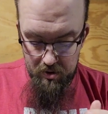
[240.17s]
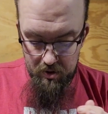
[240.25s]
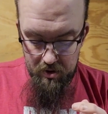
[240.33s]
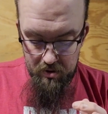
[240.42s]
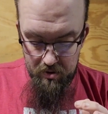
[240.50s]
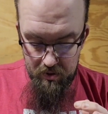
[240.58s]

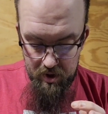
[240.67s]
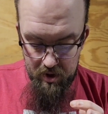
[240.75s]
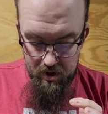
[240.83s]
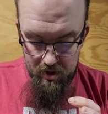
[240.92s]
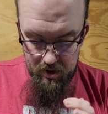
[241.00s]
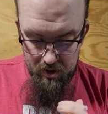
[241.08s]
you
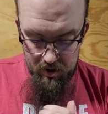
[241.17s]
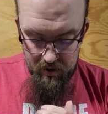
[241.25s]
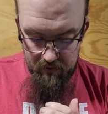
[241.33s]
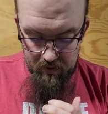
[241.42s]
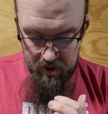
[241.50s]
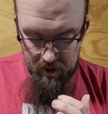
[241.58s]
is the
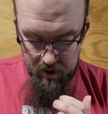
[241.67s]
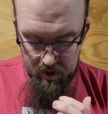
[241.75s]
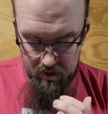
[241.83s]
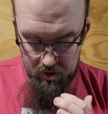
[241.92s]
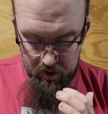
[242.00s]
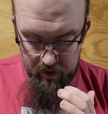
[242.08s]
different
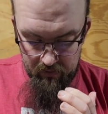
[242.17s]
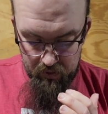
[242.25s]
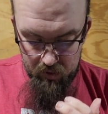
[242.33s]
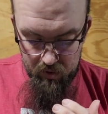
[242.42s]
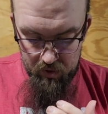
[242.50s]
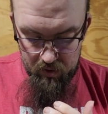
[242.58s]
things, looking
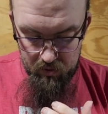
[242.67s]
for